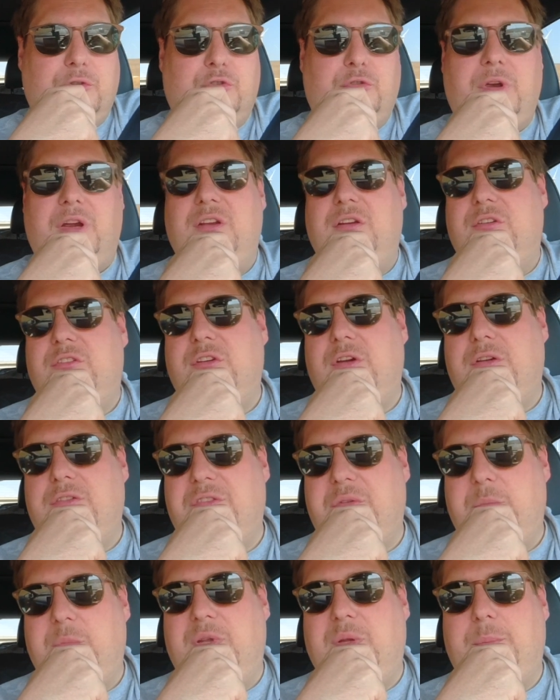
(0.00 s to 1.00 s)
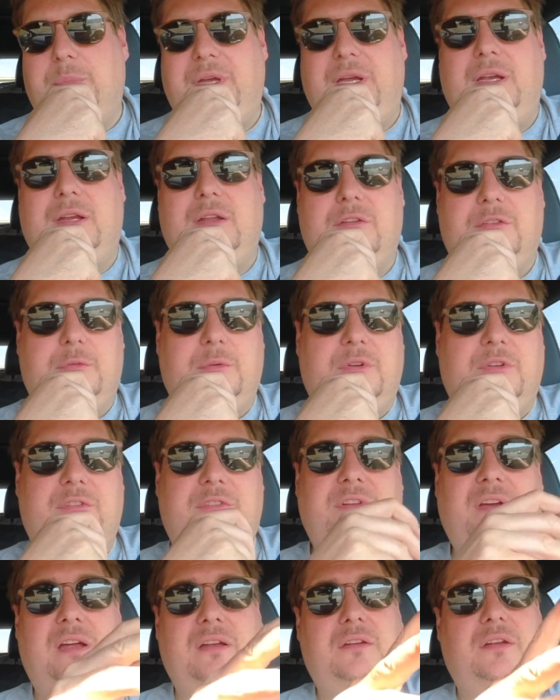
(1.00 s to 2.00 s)
Trader Joe's in Milpitas,
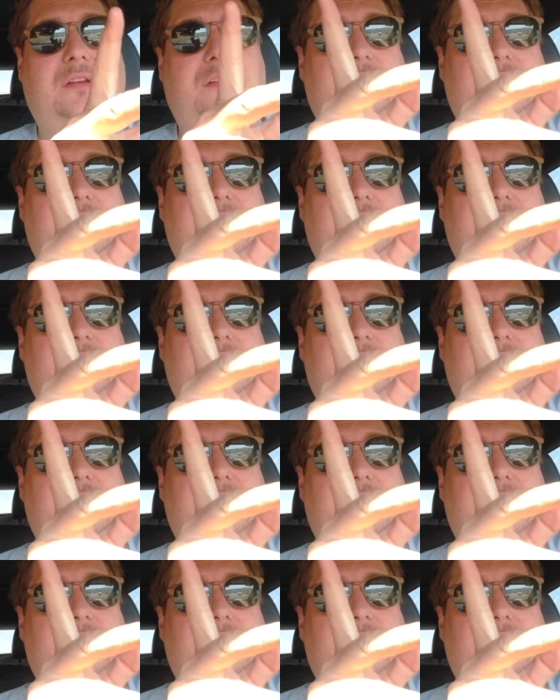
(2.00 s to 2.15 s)
which sadly